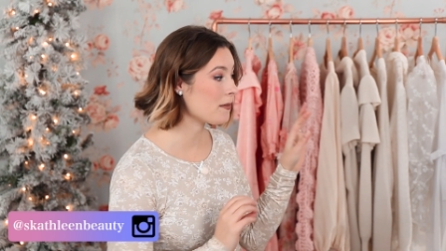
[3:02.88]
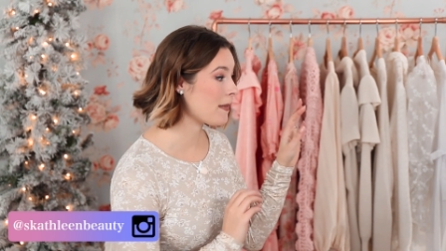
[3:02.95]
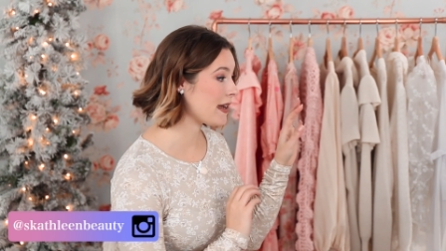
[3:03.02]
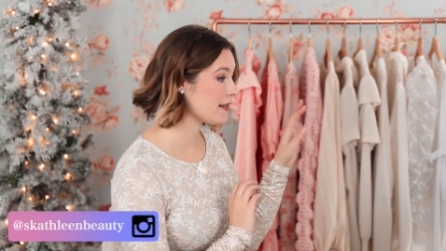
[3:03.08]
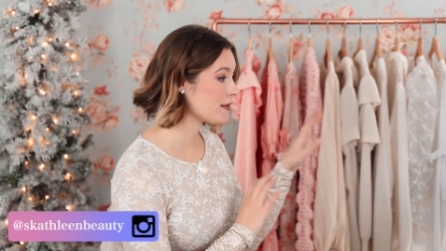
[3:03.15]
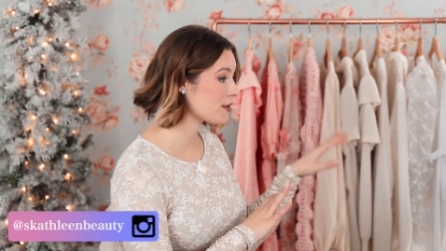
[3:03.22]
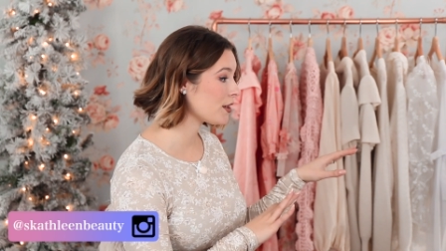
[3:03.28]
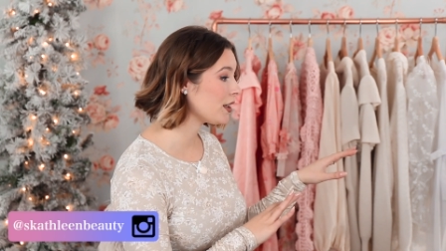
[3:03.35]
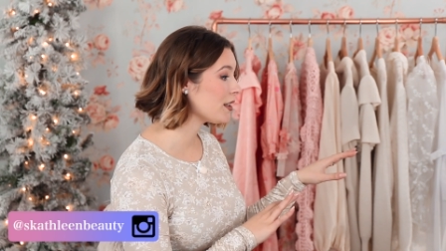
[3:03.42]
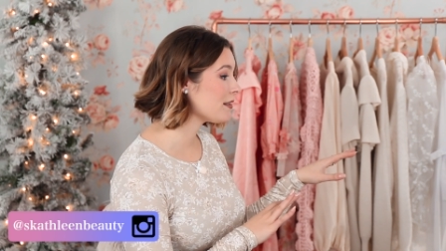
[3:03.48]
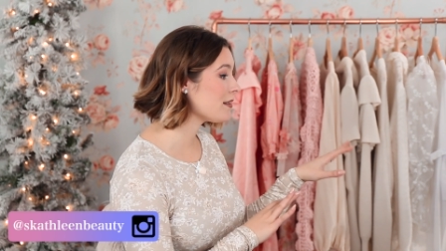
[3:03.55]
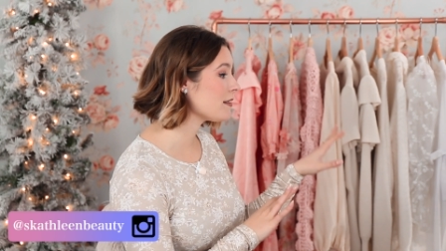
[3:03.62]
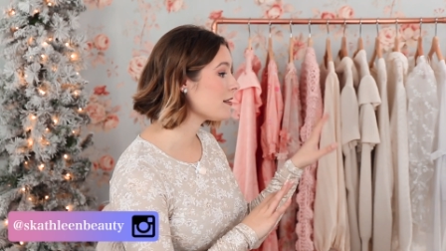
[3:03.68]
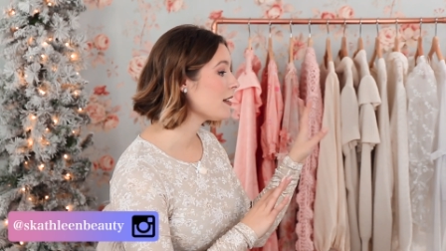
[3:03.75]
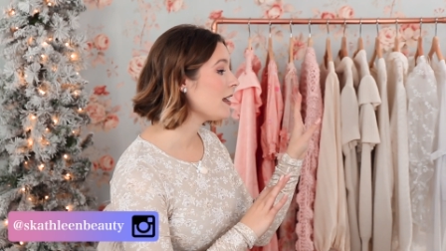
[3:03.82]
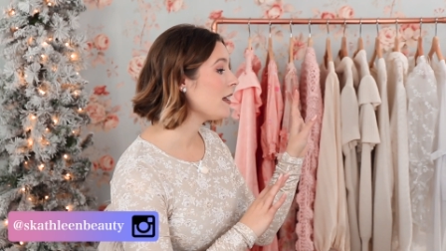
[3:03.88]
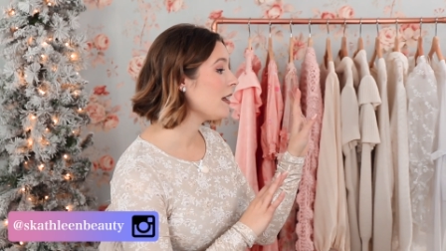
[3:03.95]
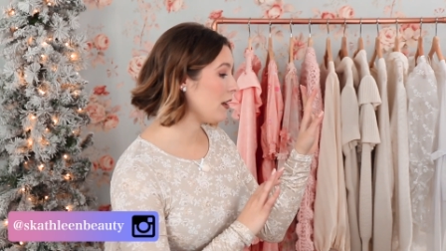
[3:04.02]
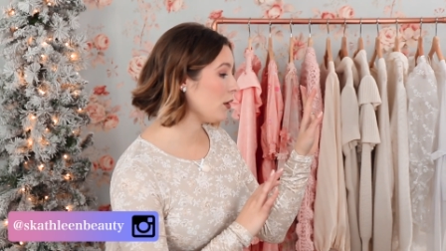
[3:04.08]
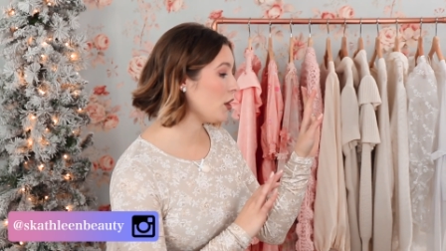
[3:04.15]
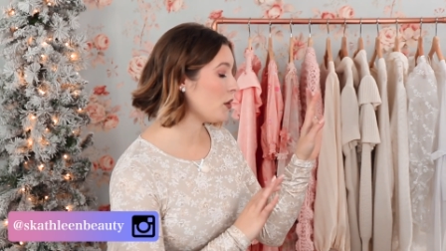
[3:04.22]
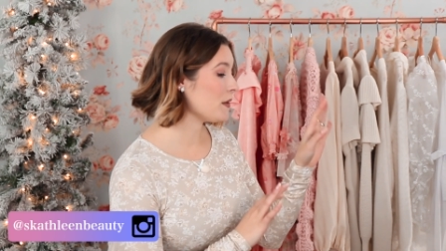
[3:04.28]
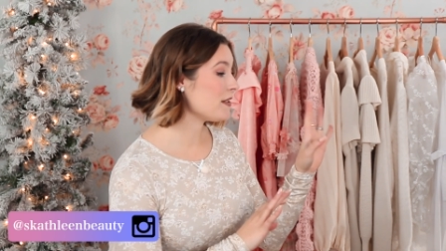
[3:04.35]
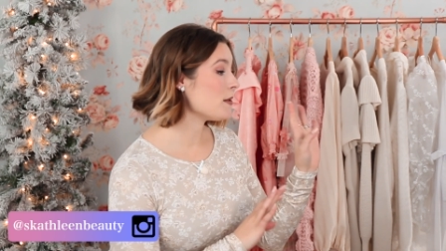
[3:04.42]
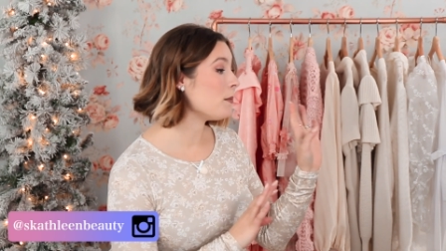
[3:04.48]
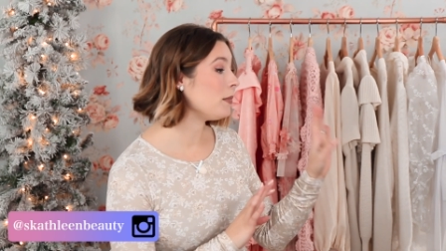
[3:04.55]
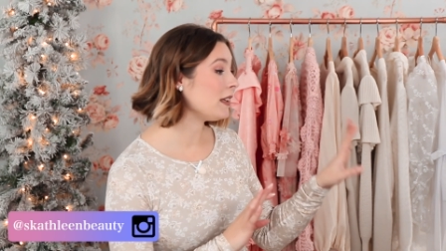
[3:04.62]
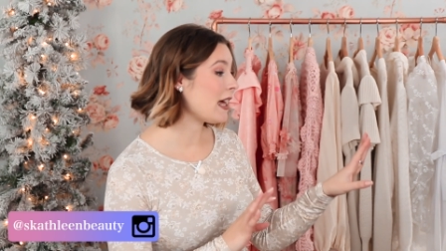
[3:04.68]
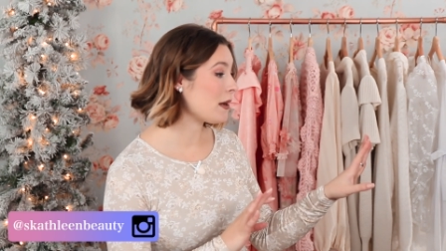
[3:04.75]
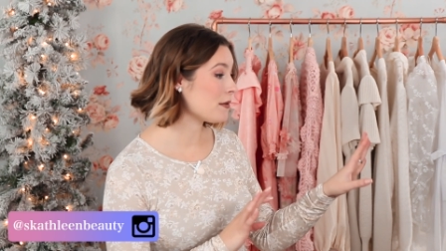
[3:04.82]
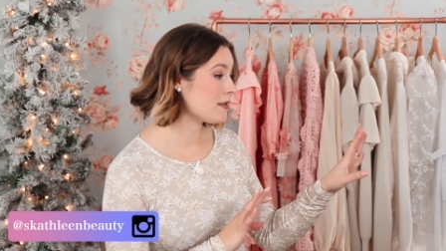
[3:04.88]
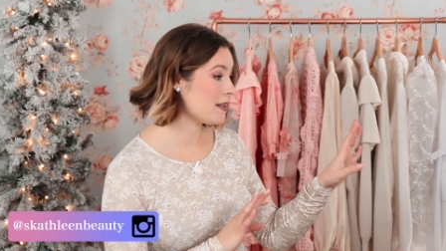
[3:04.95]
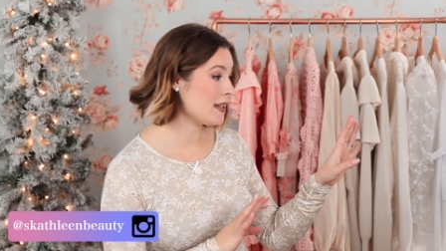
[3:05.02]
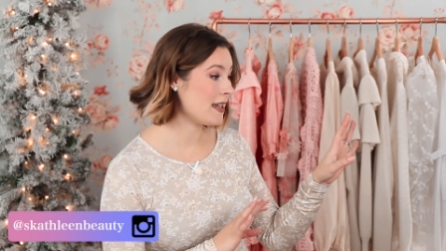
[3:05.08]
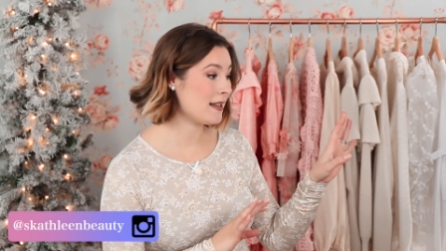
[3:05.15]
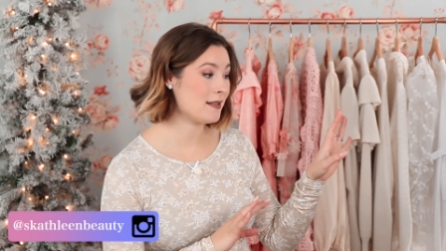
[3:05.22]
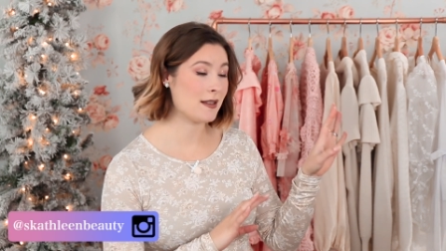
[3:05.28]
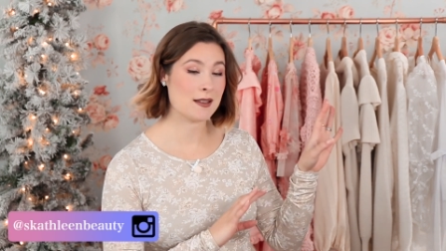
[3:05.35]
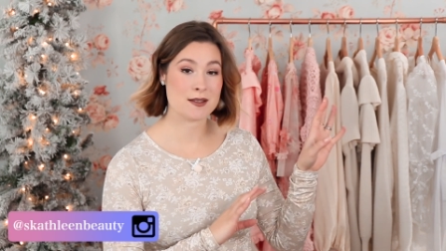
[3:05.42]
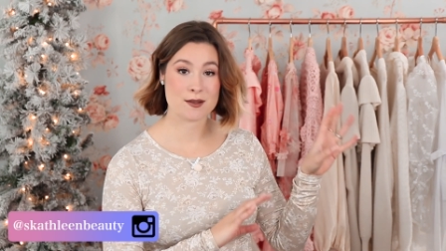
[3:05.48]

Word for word: with my skirts, then I'll go into blouses,